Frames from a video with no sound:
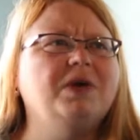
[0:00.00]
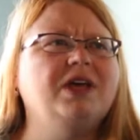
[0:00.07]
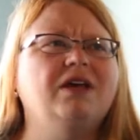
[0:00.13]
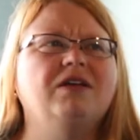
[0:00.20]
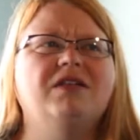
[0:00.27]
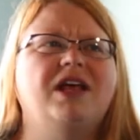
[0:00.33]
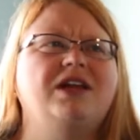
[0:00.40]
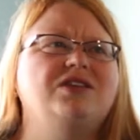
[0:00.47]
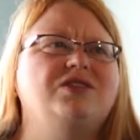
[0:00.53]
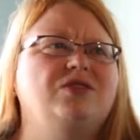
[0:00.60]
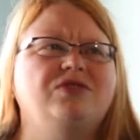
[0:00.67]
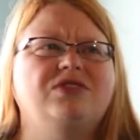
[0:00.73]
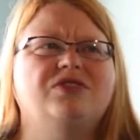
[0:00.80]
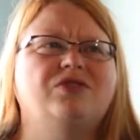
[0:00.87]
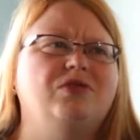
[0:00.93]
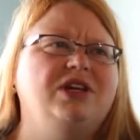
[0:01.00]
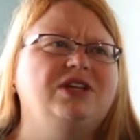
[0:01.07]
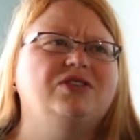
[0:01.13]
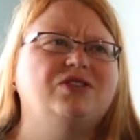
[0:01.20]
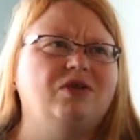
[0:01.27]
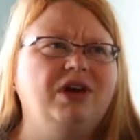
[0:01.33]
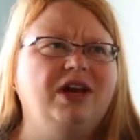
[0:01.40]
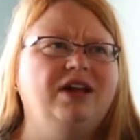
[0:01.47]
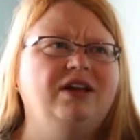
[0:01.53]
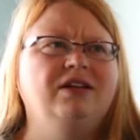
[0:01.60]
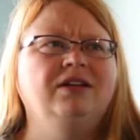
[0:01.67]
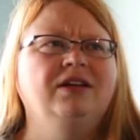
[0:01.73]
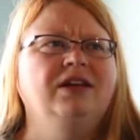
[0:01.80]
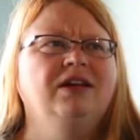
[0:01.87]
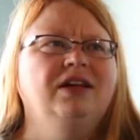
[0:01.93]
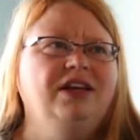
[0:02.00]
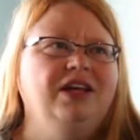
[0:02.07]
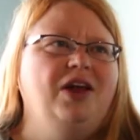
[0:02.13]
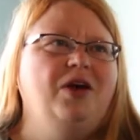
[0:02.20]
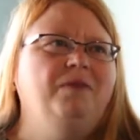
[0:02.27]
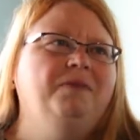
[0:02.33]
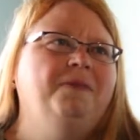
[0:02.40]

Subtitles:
he'll let us use his green screen, So